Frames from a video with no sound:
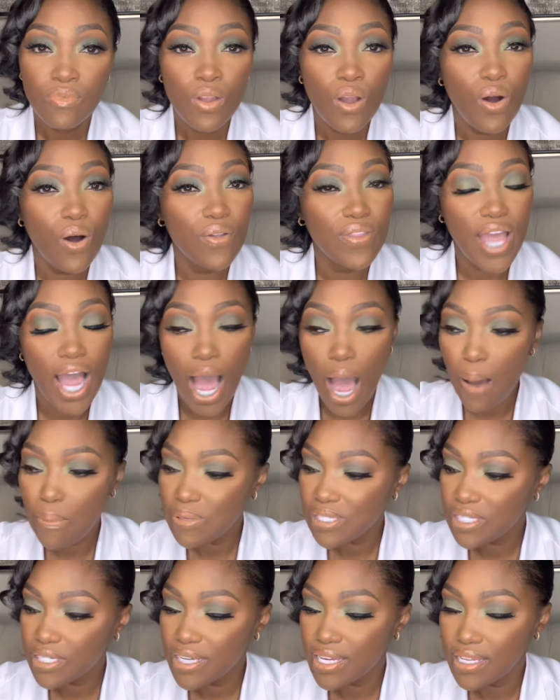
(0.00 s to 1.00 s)
On the
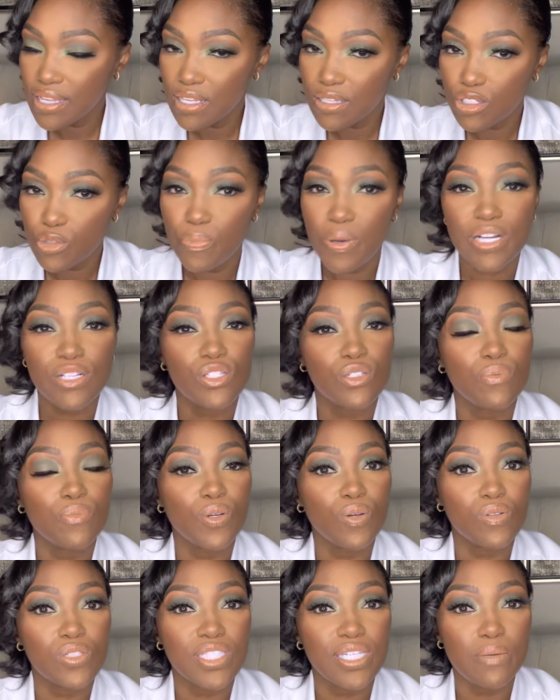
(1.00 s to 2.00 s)
opposite end of the spectrum,
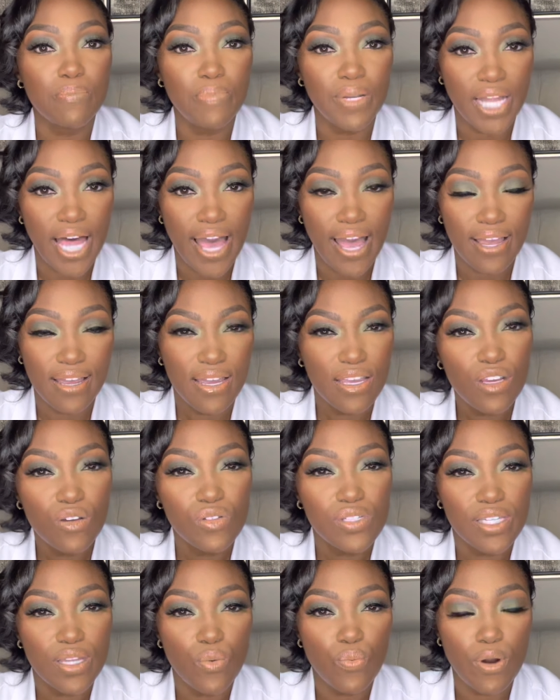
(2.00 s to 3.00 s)
you'll see black, and
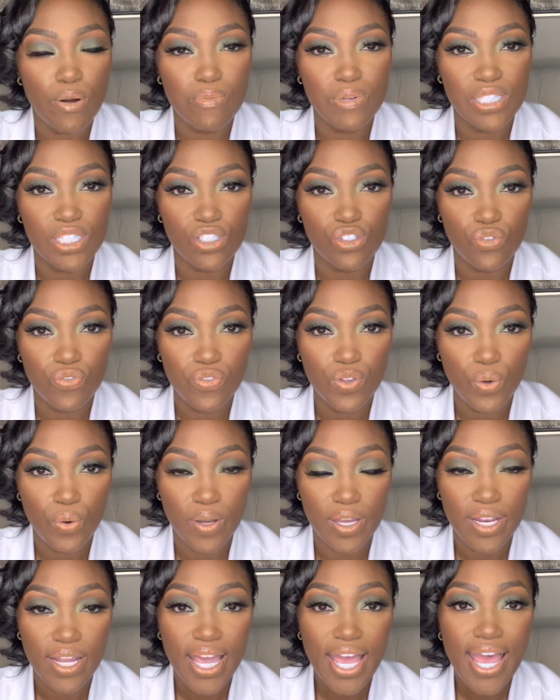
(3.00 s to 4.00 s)
usually that represents
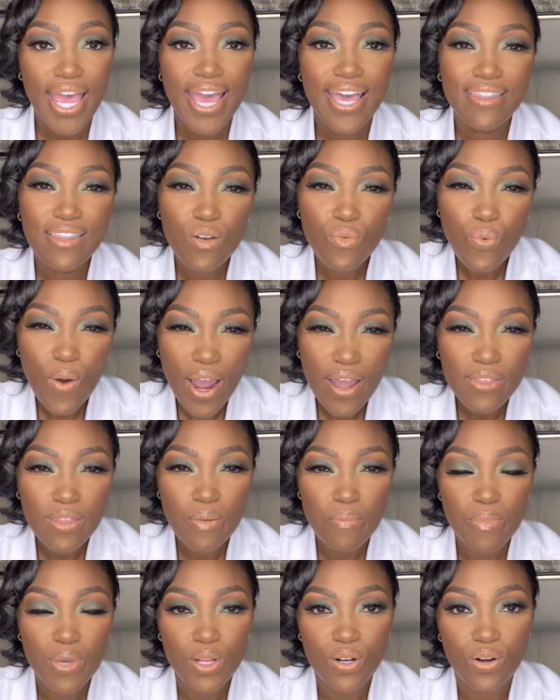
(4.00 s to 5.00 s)
fluid. And then right
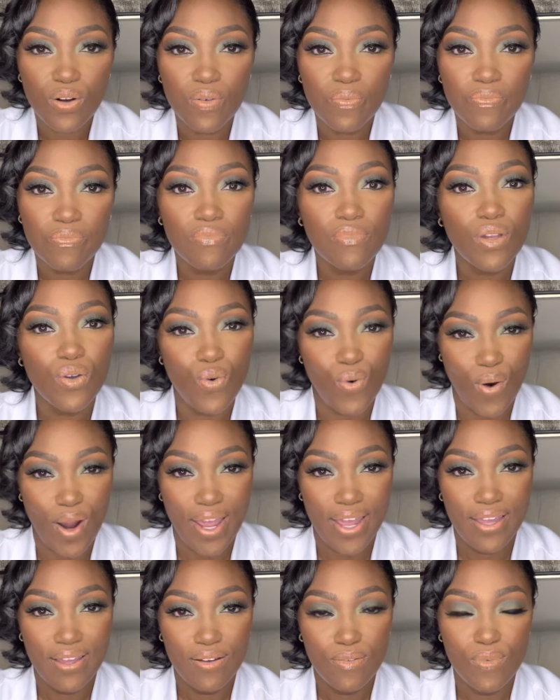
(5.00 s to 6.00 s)
in the middle,
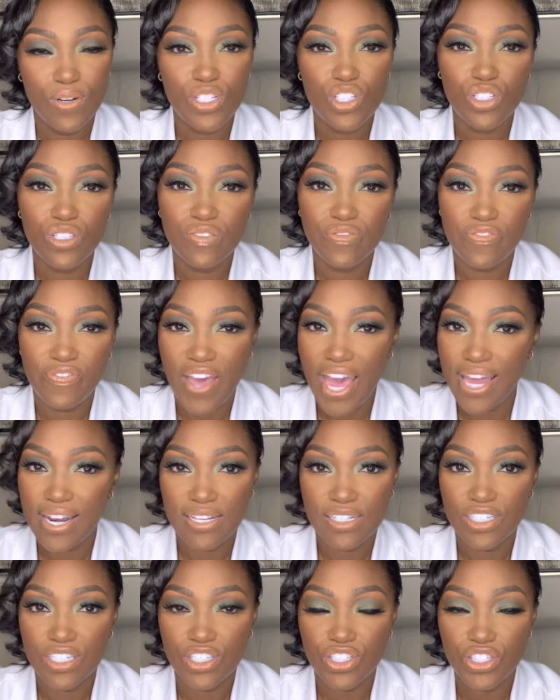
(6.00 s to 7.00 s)
gray, which is fatty
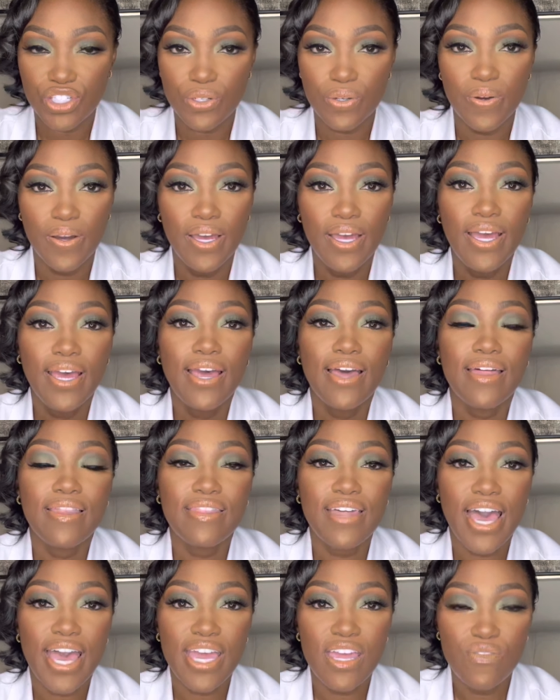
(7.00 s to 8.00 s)
tissue
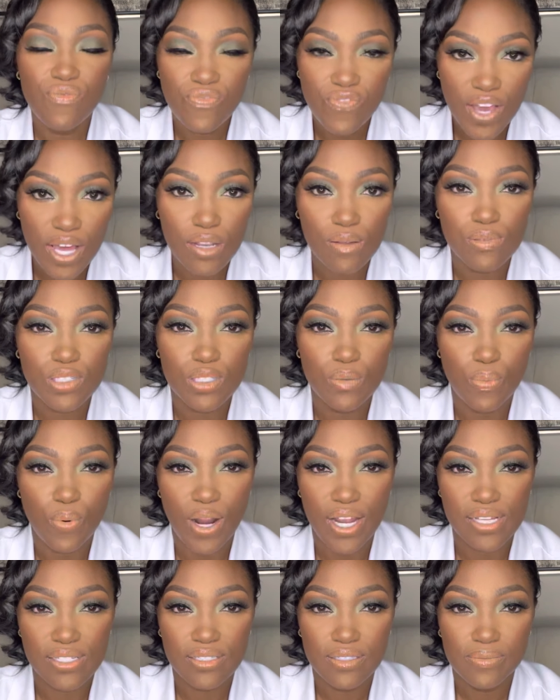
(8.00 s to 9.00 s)
that envelops the
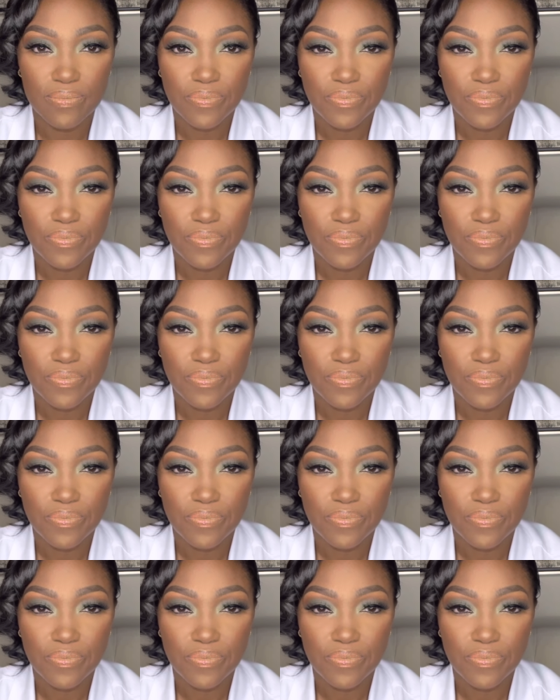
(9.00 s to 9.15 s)
breast.